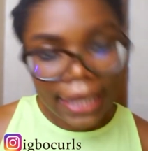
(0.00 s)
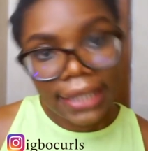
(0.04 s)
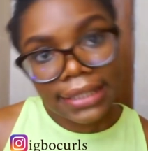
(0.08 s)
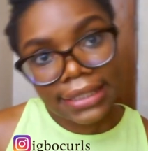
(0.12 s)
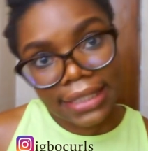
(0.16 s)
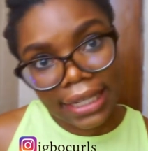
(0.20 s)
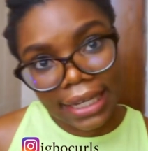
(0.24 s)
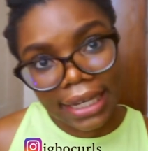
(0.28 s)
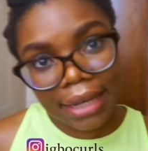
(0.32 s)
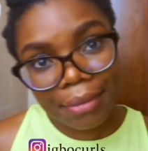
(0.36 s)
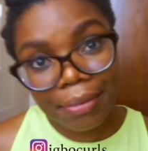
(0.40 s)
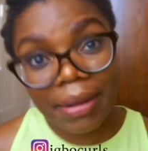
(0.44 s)

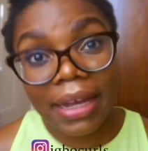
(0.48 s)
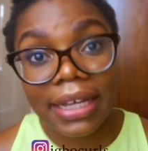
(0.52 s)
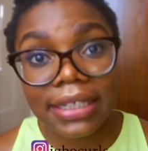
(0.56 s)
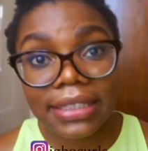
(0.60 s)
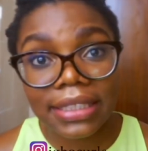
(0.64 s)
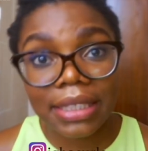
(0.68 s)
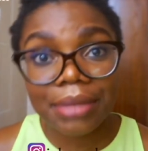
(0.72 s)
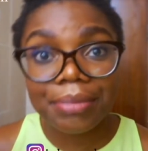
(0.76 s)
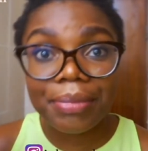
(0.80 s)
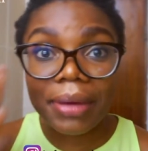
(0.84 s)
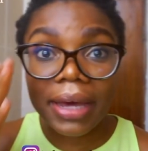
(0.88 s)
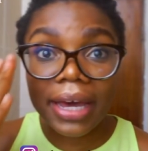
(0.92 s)
take a
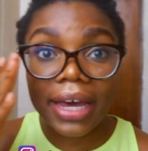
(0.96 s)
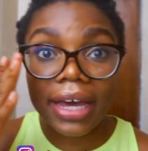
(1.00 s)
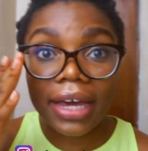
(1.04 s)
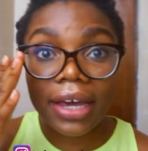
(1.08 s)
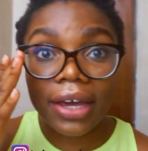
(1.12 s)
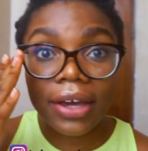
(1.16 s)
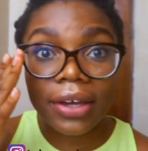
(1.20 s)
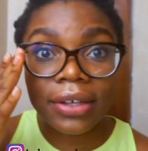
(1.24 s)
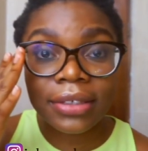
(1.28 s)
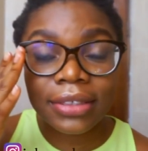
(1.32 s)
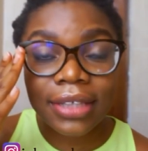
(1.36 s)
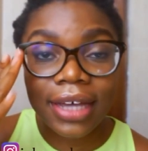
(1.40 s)
plastic bag
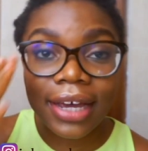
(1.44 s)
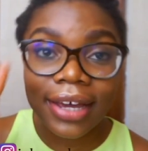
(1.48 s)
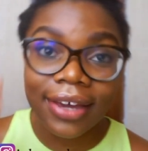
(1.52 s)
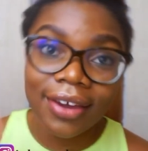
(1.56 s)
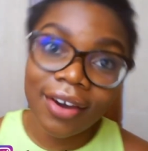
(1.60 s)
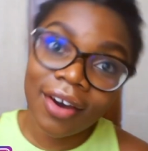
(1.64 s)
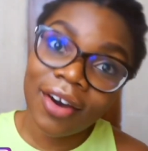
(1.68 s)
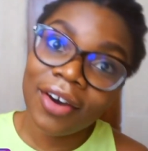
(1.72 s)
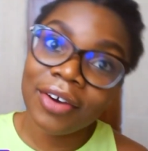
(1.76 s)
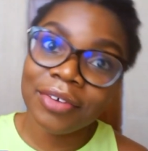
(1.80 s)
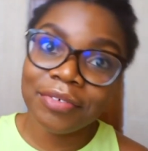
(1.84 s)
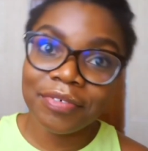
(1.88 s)
because I
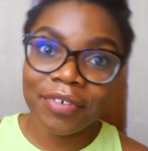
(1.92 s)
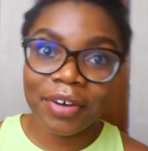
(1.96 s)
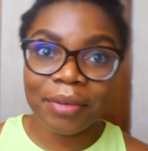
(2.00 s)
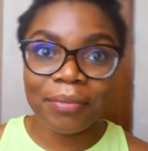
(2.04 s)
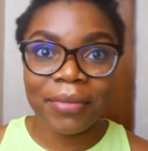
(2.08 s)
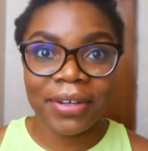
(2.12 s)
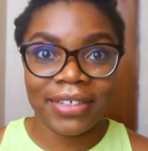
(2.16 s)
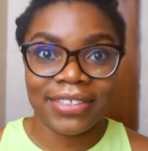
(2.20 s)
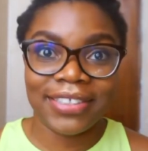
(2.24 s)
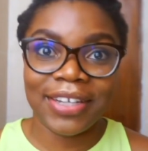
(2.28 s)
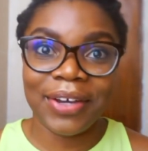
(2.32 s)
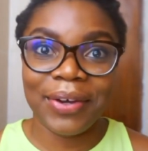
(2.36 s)
can't find
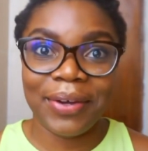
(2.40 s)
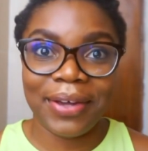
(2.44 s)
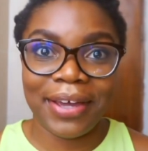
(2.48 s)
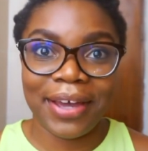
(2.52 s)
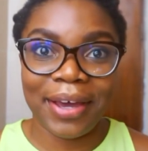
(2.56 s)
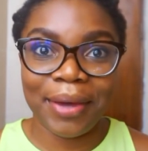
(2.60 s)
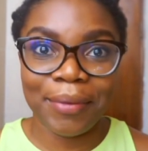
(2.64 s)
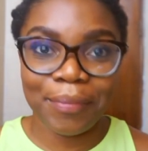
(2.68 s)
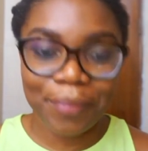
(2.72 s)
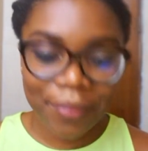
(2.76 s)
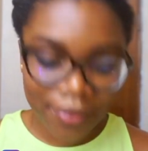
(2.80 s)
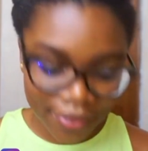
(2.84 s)
my shower
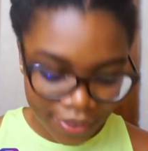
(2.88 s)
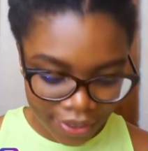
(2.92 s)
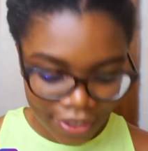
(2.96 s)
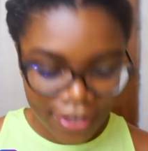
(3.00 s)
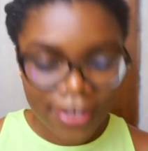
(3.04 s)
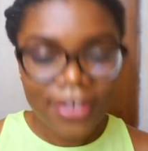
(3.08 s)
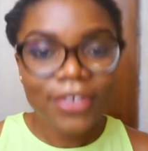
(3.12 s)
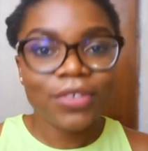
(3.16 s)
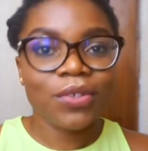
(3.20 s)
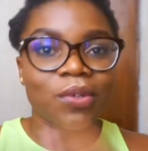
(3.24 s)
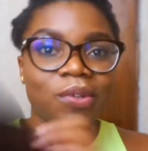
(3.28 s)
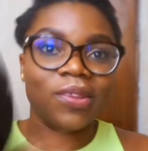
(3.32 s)
cap.
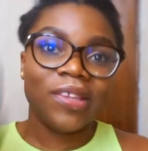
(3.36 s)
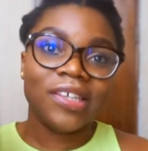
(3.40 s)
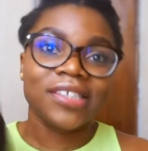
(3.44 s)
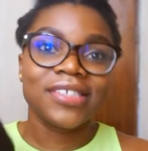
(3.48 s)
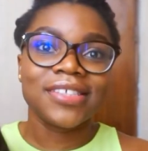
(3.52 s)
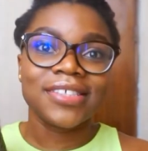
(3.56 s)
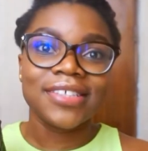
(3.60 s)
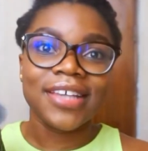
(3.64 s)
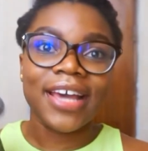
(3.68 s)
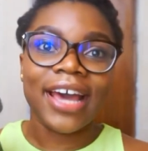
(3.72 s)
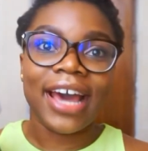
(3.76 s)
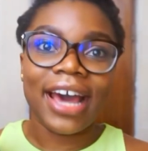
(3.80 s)
So this
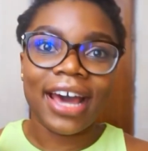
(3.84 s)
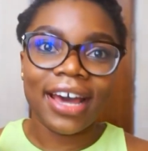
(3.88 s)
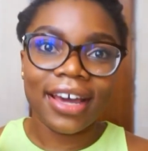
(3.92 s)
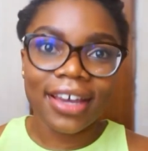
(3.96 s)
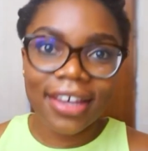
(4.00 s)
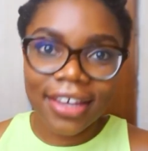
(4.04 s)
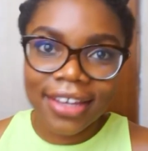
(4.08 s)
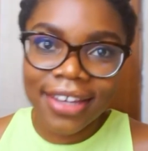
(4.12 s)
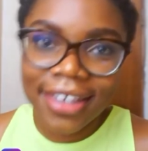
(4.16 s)
is a hack.